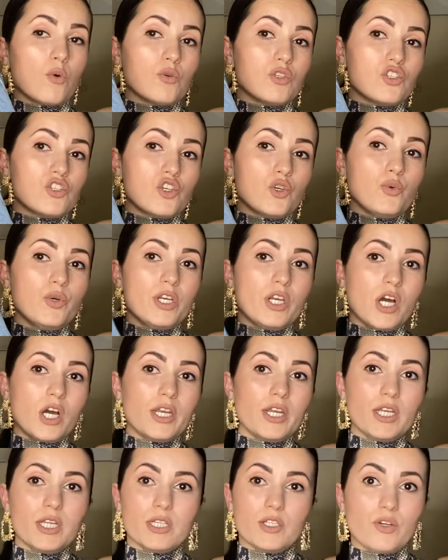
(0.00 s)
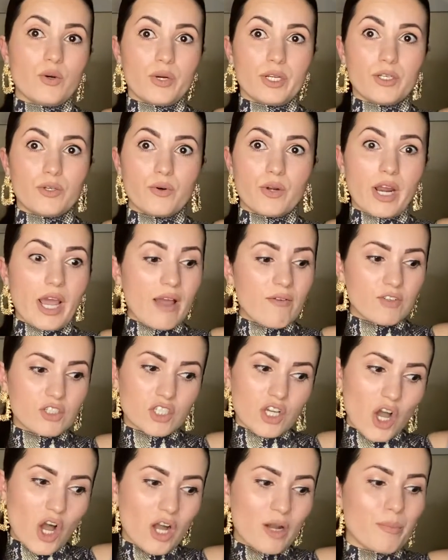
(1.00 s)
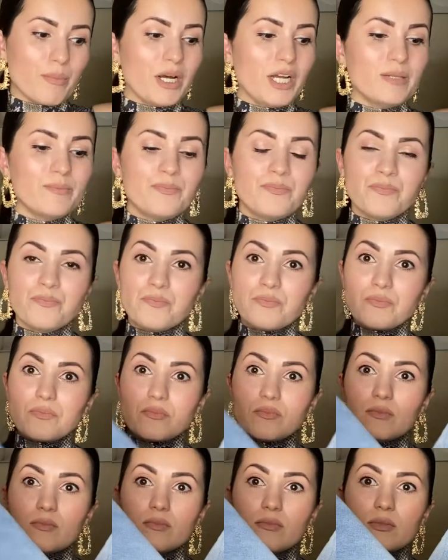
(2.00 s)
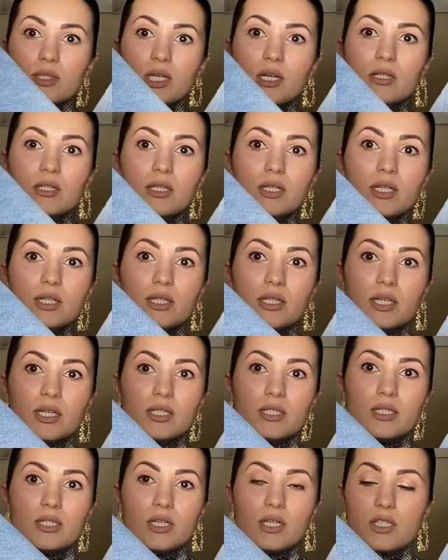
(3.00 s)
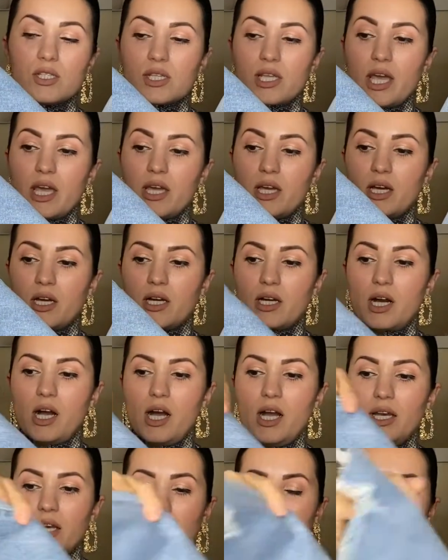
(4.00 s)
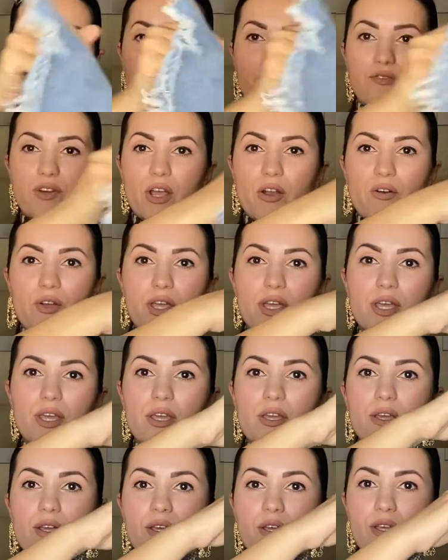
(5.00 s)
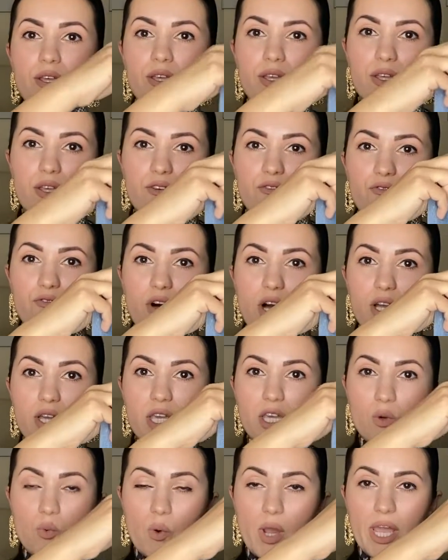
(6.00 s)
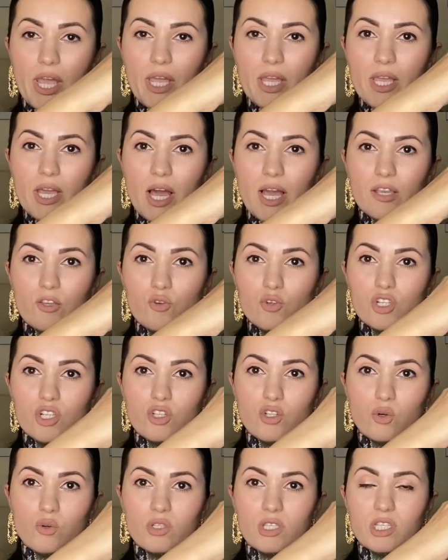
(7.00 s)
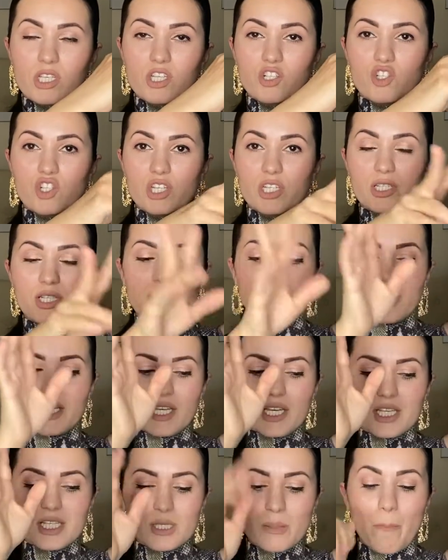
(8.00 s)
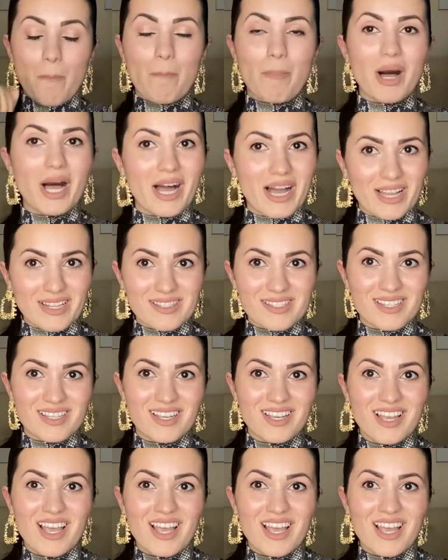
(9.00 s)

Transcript: was chewing on it. And no, I don't have a dog, but look at this. It's like cut in a very funky way. I usually don't see jeans like this, but